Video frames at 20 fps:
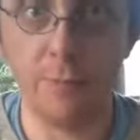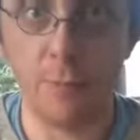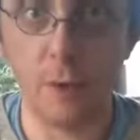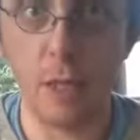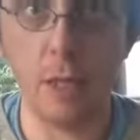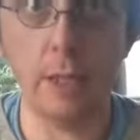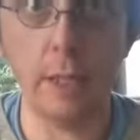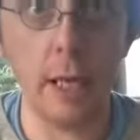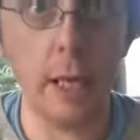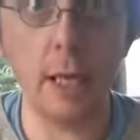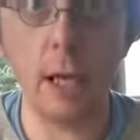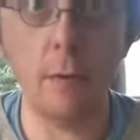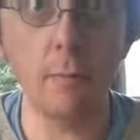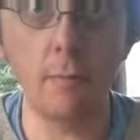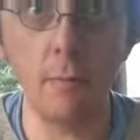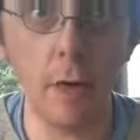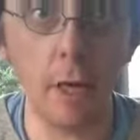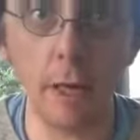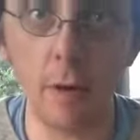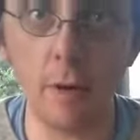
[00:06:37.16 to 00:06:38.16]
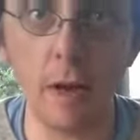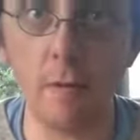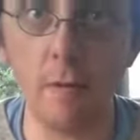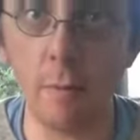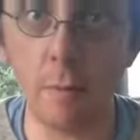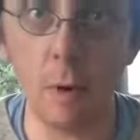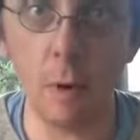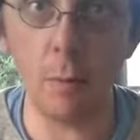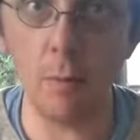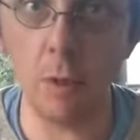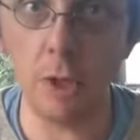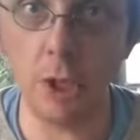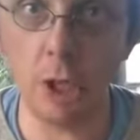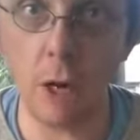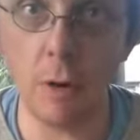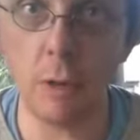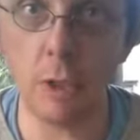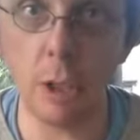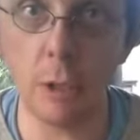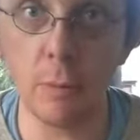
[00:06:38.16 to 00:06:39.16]
See, I don't, I don't have a problem with
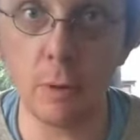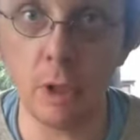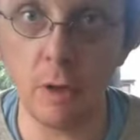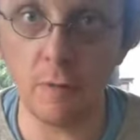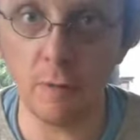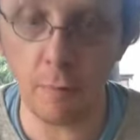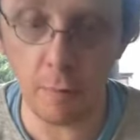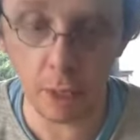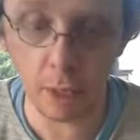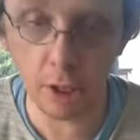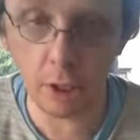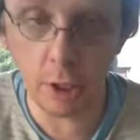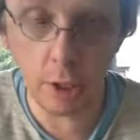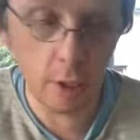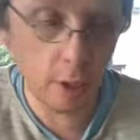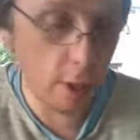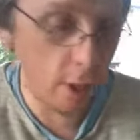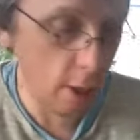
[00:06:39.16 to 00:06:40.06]
sharing too much information.